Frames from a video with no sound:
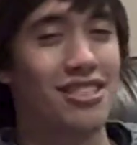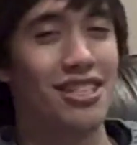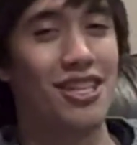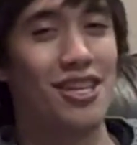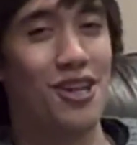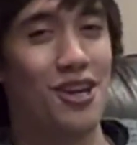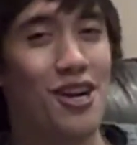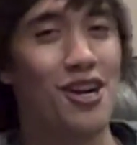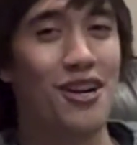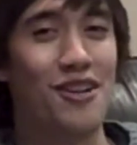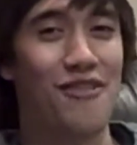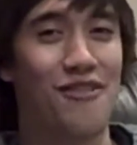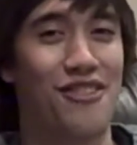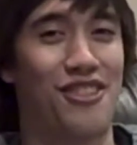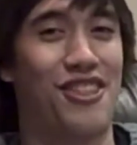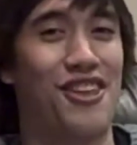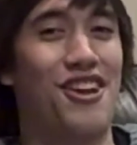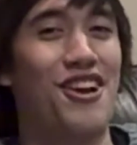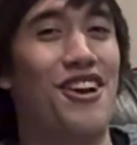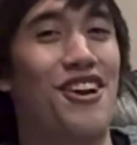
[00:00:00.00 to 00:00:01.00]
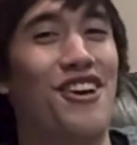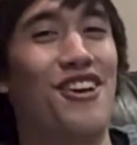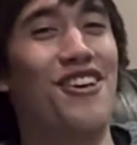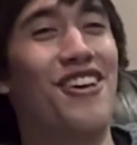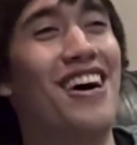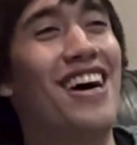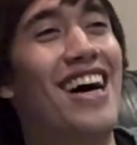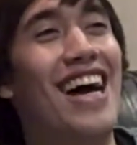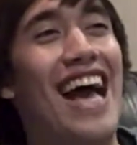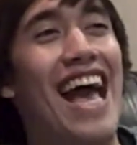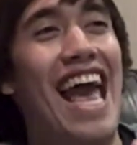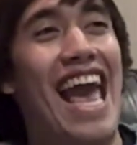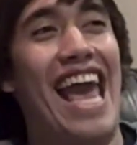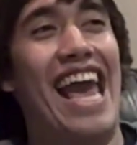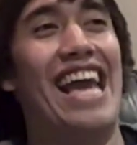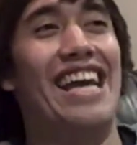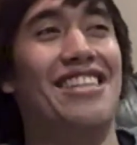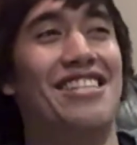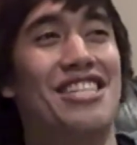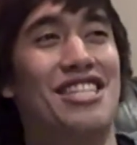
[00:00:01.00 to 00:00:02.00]
that you heard through you 30,
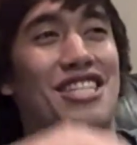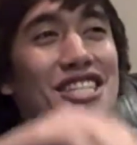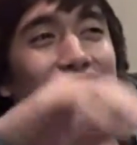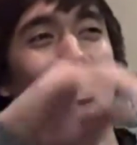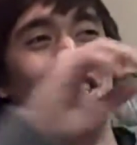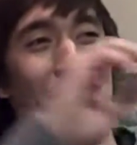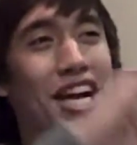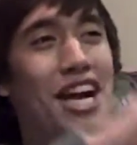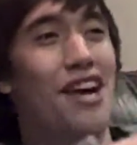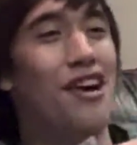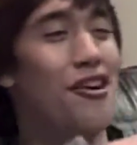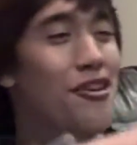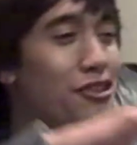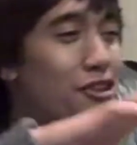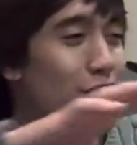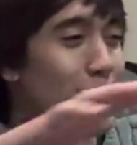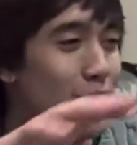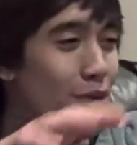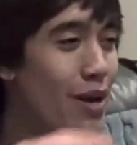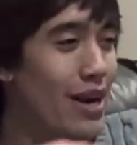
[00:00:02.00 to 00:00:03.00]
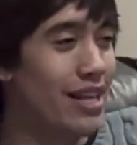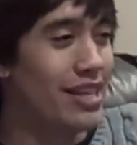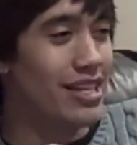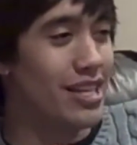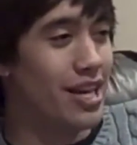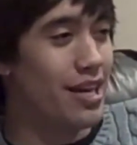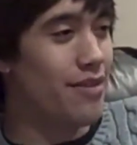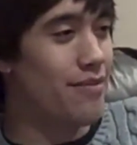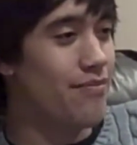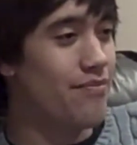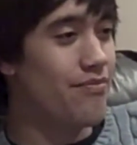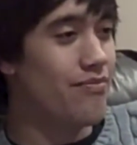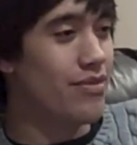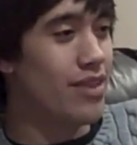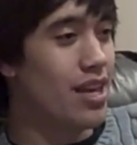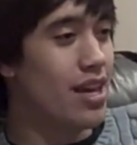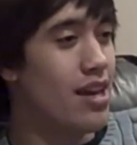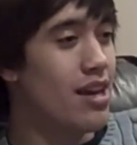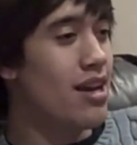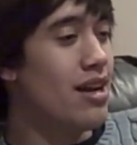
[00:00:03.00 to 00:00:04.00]
ages 0 uh, 30, 30 to 20, or are
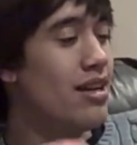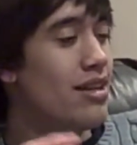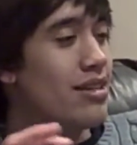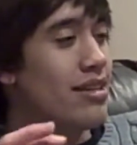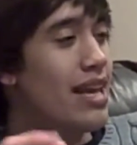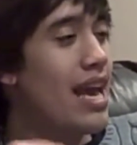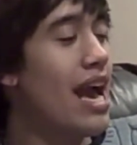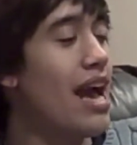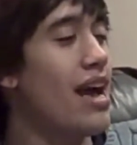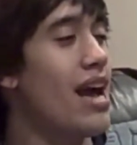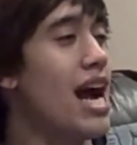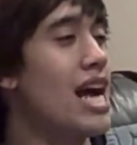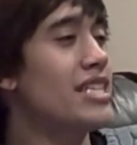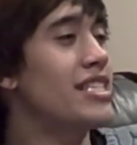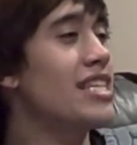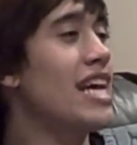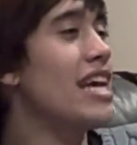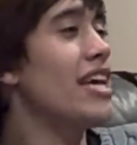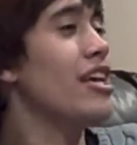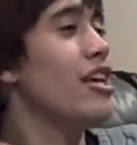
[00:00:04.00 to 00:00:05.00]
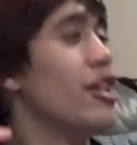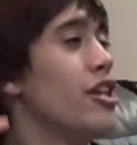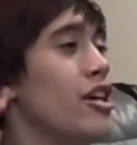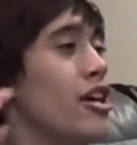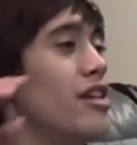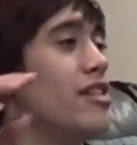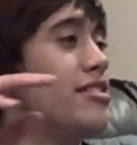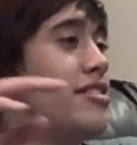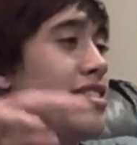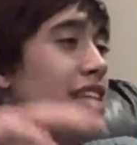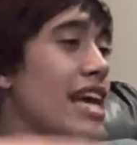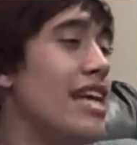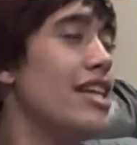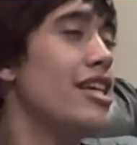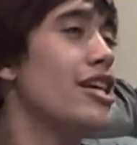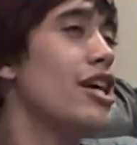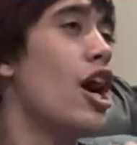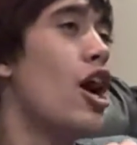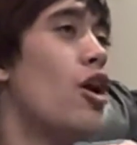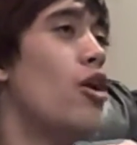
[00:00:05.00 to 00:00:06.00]
you talking at... Yeah, I say, say
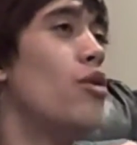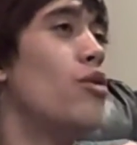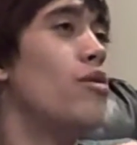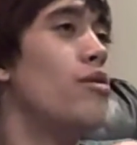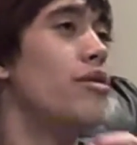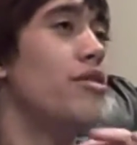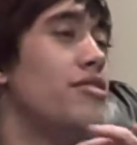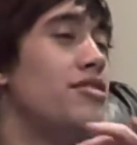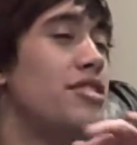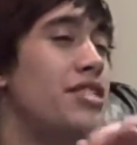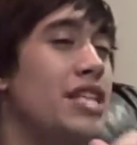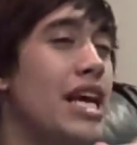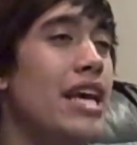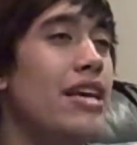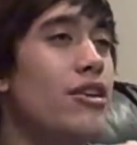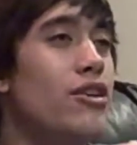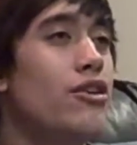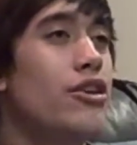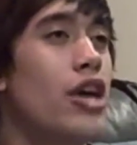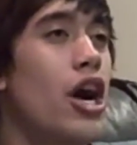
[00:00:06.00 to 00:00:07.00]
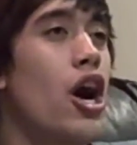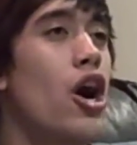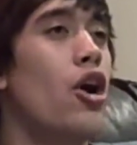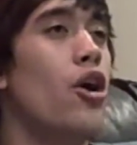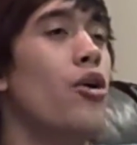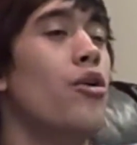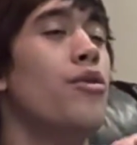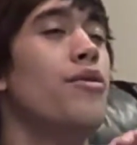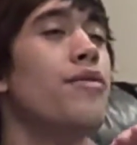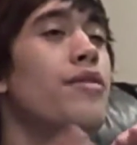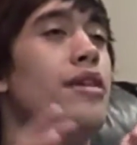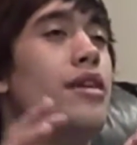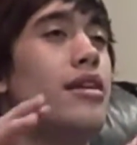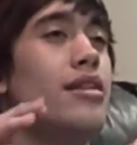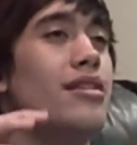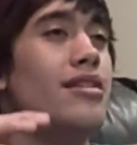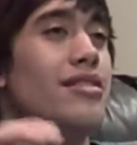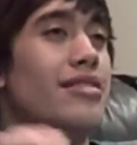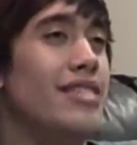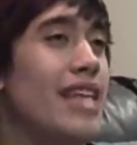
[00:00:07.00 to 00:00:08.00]
you go, say you go
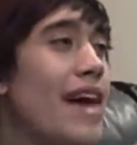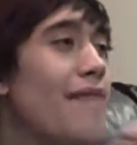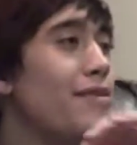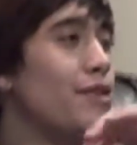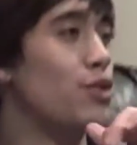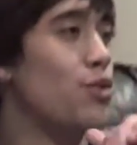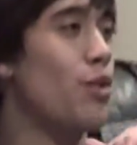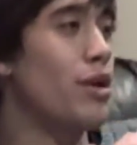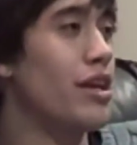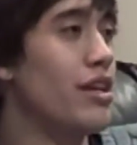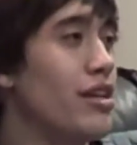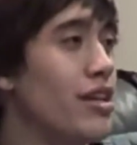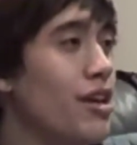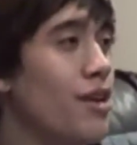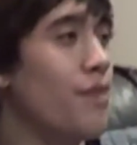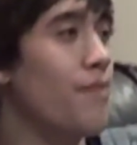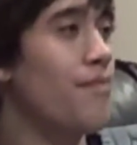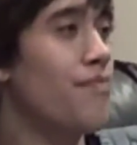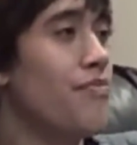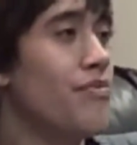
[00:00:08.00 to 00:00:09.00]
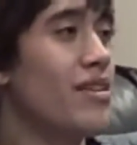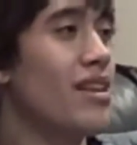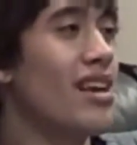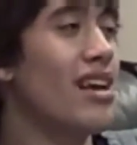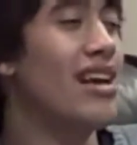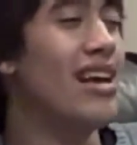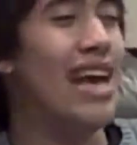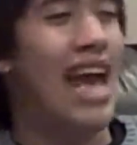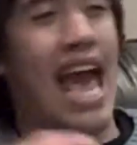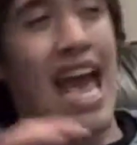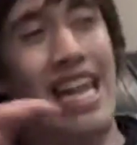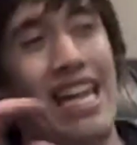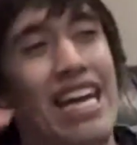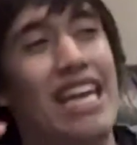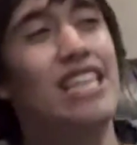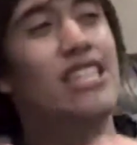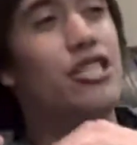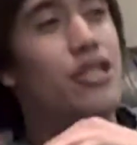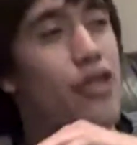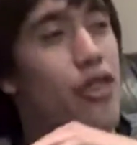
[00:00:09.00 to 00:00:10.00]
deaf at 22. At
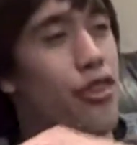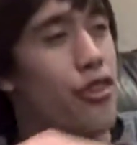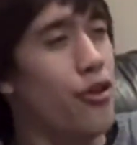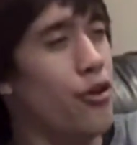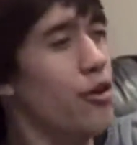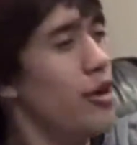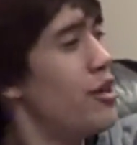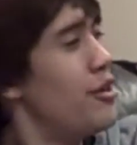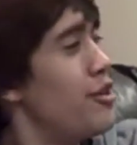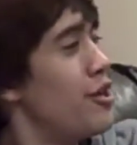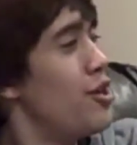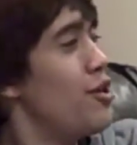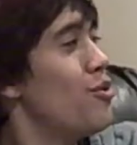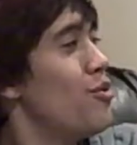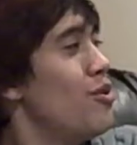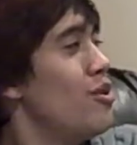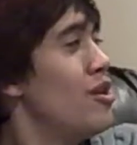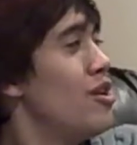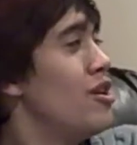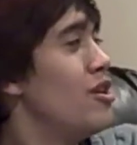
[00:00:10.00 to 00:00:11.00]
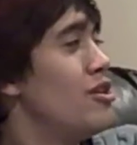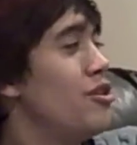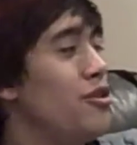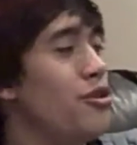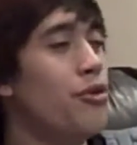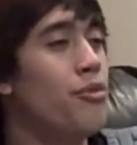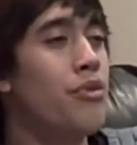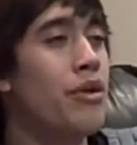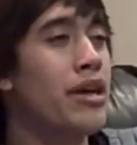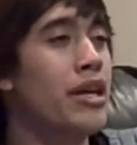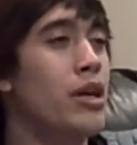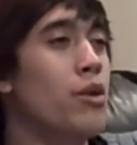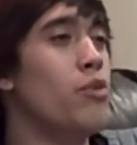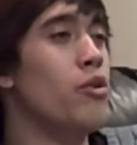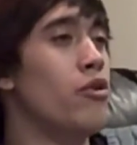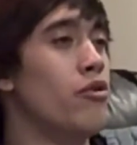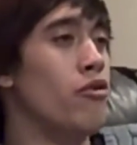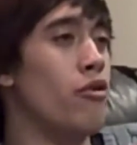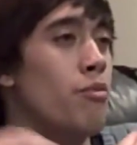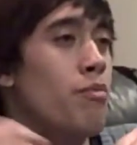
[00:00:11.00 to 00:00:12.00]
age 32, do you think you
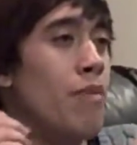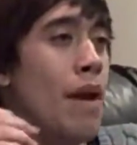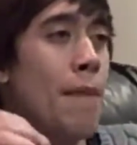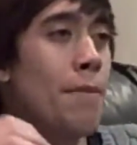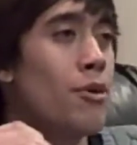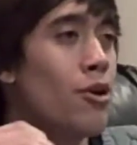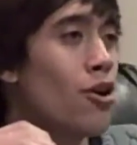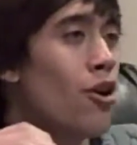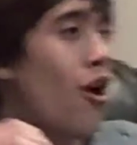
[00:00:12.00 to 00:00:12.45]
would remember? You